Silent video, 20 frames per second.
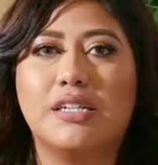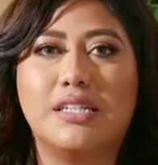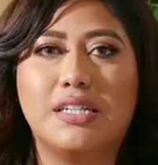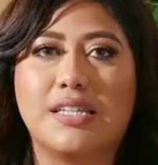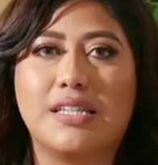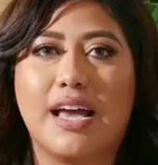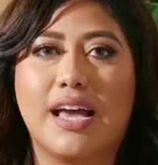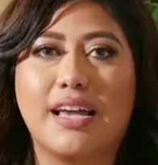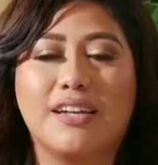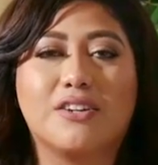a
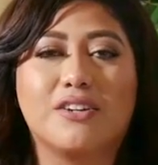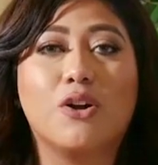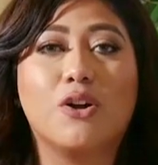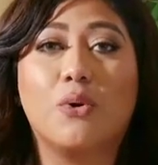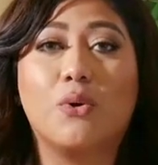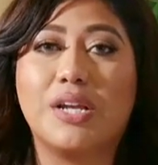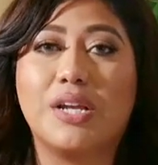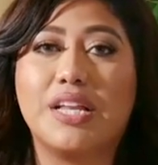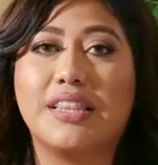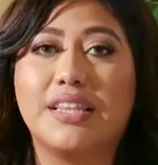designer and
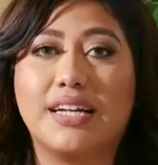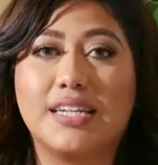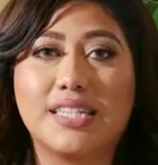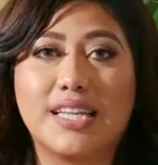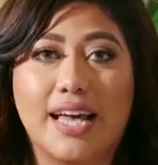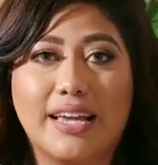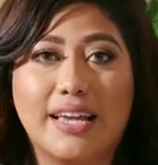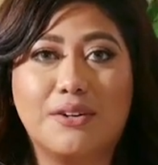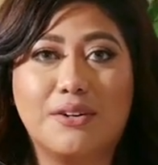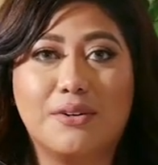owning that
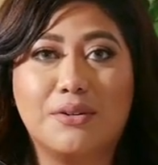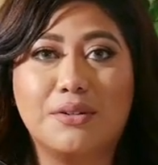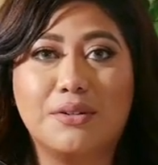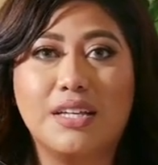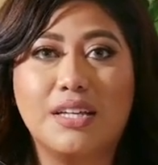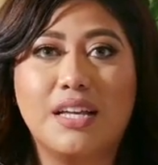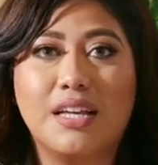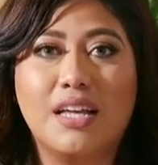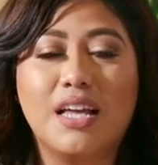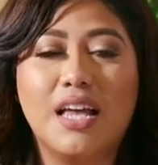
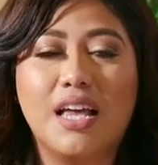title,